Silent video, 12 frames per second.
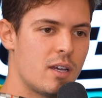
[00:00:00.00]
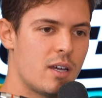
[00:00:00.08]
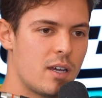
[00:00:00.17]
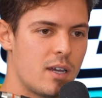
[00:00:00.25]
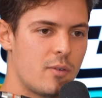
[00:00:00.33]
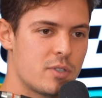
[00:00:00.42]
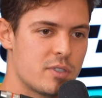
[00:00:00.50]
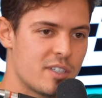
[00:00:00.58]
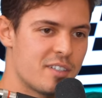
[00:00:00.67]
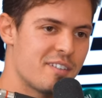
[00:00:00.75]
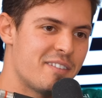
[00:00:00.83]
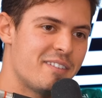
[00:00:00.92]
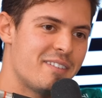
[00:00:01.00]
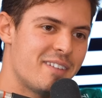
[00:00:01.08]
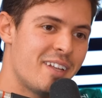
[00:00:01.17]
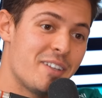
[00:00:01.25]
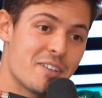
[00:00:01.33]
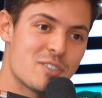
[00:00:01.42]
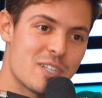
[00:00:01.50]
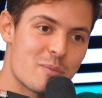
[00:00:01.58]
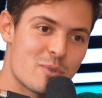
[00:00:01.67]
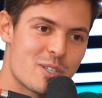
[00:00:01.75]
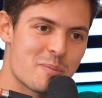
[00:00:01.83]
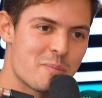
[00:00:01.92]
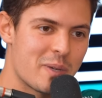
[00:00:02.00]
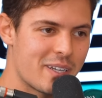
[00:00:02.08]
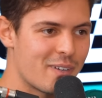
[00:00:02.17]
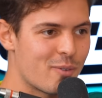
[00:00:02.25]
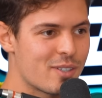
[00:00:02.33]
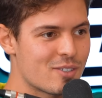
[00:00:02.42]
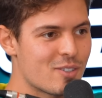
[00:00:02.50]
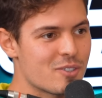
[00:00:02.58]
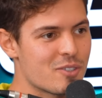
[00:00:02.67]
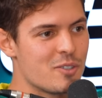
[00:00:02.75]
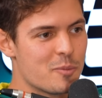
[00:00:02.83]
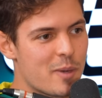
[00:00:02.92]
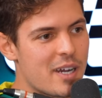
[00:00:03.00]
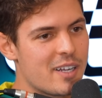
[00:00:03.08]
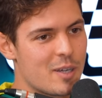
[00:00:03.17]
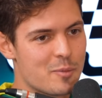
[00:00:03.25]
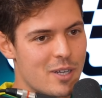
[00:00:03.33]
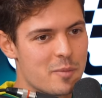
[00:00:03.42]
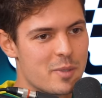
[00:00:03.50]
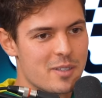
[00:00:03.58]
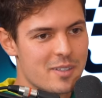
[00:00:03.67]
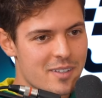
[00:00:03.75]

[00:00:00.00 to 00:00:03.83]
uh, which is an Indian Championship, but it races also in Dubai and Abu Dhabi.